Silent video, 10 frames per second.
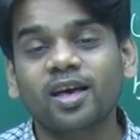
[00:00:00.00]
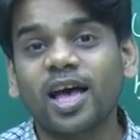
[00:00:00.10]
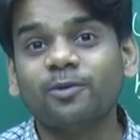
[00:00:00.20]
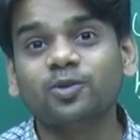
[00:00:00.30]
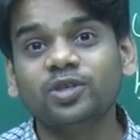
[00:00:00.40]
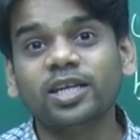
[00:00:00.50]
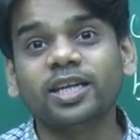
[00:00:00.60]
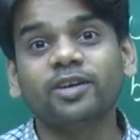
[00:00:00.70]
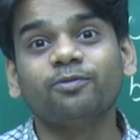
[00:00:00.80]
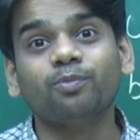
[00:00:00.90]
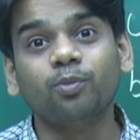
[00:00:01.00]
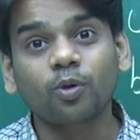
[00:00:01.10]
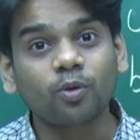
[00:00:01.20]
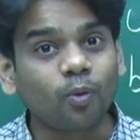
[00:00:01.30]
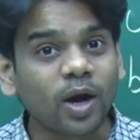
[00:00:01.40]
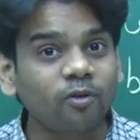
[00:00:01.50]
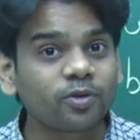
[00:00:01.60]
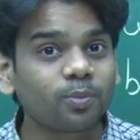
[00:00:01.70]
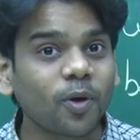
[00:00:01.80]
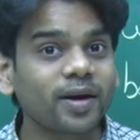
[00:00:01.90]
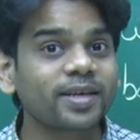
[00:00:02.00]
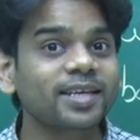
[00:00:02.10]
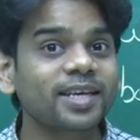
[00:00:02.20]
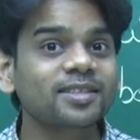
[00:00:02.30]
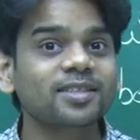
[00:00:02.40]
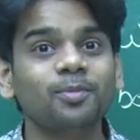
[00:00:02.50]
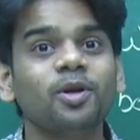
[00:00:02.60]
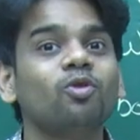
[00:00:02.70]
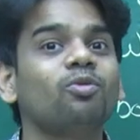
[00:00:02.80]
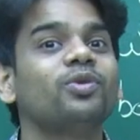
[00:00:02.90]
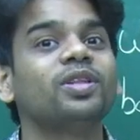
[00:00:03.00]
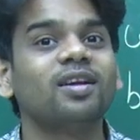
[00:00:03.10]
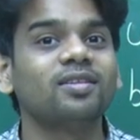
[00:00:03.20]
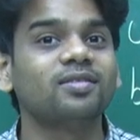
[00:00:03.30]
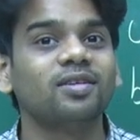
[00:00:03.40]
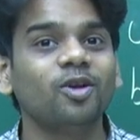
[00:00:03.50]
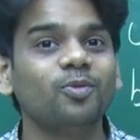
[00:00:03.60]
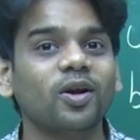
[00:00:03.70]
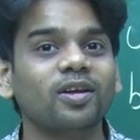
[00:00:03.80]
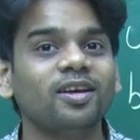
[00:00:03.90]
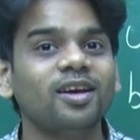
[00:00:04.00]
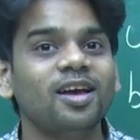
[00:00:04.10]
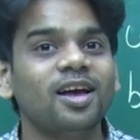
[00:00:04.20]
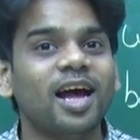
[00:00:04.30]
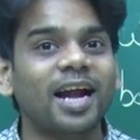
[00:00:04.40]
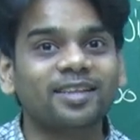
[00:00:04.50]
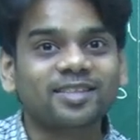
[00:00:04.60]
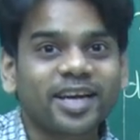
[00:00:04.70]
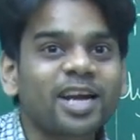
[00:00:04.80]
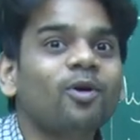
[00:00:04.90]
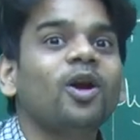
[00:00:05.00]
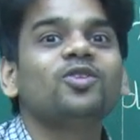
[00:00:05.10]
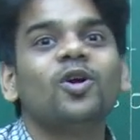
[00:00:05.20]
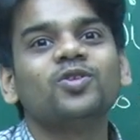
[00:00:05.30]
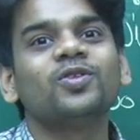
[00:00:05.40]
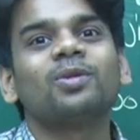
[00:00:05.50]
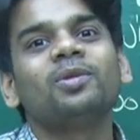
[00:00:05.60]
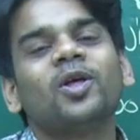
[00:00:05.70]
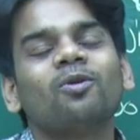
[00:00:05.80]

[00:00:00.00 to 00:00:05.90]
And you see that if one of the body is in thermal equilibrium with another third body, and the second body is also in thermal